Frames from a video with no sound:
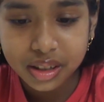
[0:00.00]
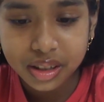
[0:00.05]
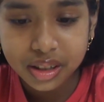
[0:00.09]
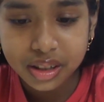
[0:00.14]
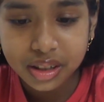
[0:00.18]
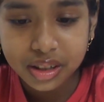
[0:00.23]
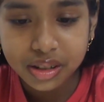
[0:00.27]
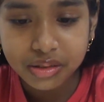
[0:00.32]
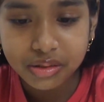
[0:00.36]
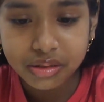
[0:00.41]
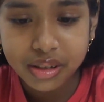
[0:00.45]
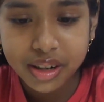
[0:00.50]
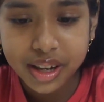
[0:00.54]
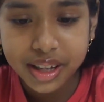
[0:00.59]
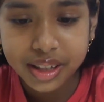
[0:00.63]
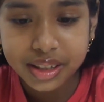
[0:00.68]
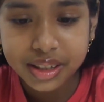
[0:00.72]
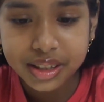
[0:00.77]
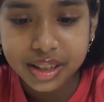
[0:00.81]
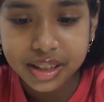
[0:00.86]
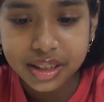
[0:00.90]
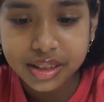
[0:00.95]
will do
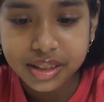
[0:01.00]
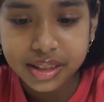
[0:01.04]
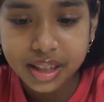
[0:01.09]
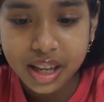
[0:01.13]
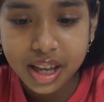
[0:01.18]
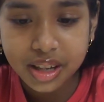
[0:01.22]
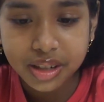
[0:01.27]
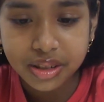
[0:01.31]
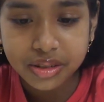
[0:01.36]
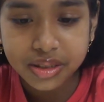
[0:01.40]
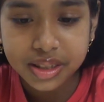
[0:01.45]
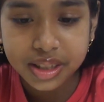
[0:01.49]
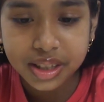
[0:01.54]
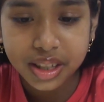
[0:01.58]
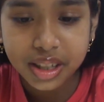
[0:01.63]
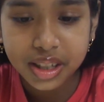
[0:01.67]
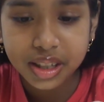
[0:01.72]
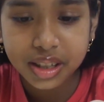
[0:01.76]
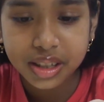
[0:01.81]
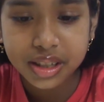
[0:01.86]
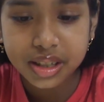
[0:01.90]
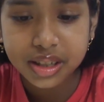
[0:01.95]
like this, can you see?
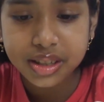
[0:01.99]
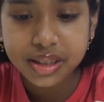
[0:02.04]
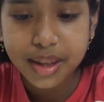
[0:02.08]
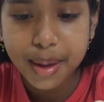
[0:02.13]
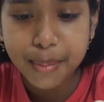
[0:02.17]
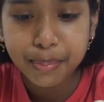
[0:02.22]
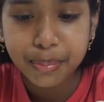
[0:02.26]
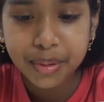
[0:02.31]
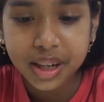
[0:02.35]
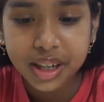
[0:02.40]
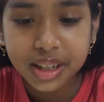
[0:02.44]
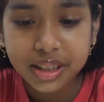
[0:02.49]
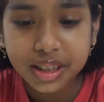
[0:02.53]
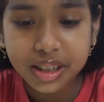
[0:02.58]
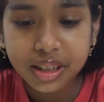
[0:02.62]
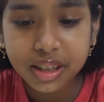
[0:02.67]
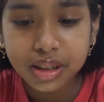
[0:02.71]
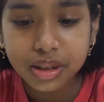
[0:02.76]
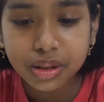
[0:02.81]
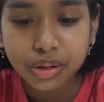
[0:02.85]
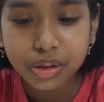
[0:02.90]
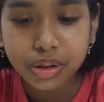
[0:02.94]
It is separated
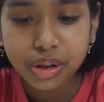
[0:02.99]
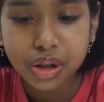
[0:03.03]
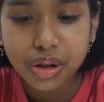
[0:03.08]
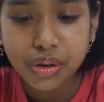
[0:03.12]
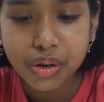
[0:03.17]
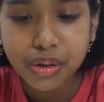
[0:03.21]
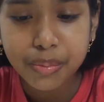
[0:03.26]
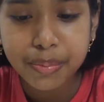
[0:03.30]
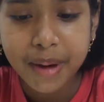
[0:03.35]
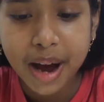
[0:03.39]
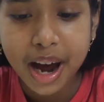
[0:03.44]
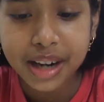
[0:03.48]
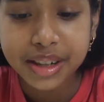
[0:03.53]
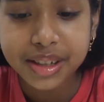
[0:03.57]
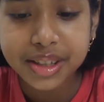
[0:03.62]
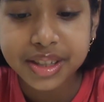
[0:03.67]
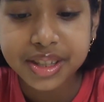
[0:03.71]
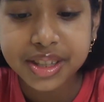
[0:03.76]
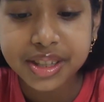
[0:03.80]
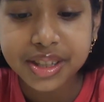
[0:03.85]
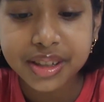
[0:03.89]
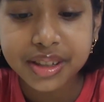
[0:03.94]
into two
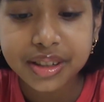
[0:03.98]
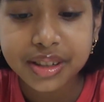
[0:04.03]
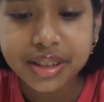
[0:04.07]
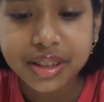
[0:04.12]
parts.